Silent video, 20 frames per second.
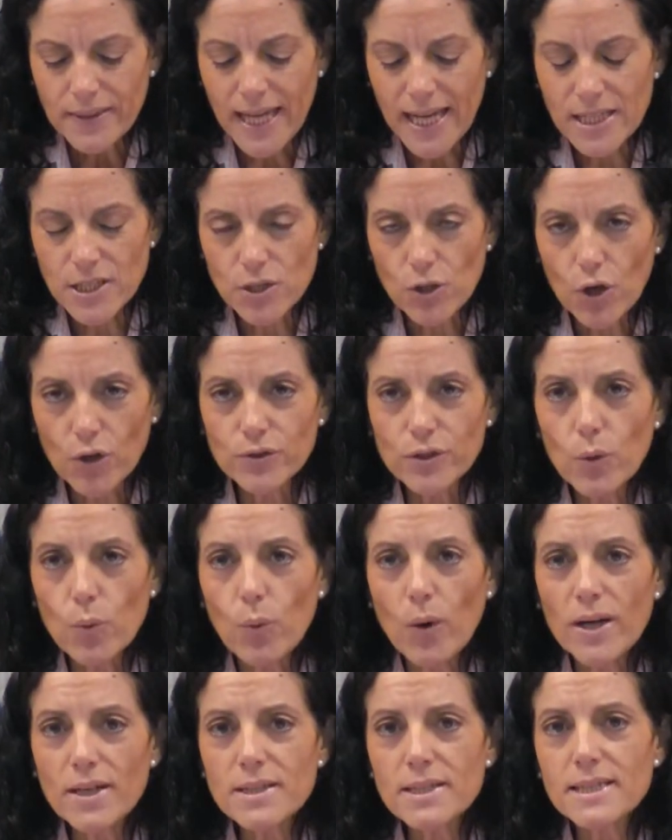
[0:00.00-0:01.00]
That on
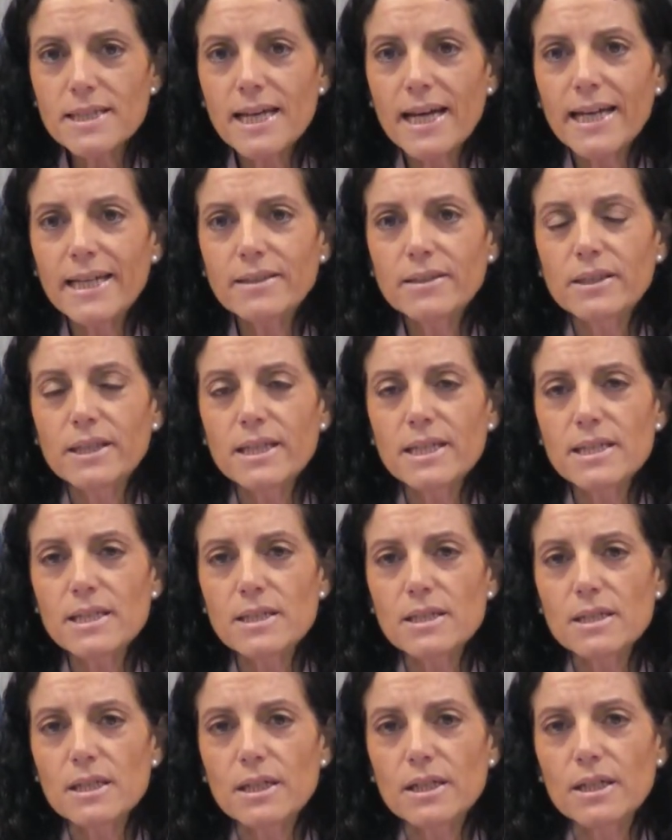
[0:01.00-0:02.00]
the one side,
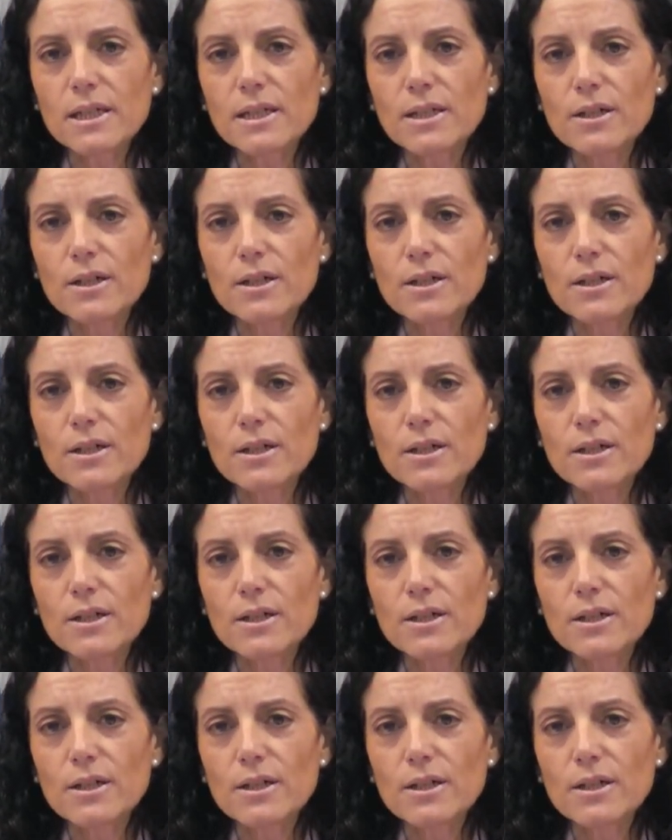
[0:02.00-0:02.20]
this